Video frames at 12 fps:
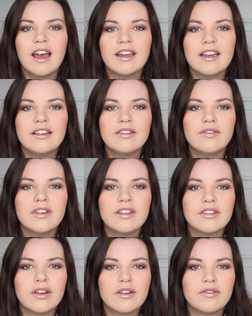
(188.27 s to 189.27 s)
I need to
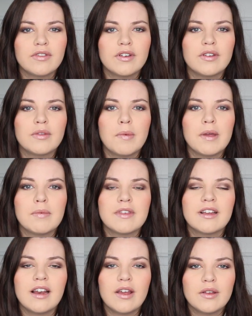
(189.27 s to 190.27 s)
finish going through the
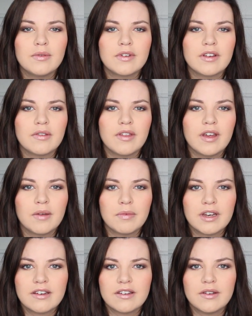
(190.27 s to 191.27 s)
baby's clothes, which I think I'm
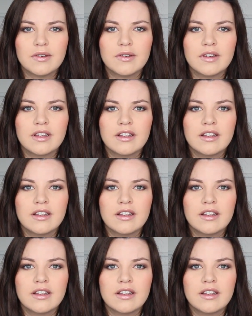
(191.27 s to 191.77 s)
going to do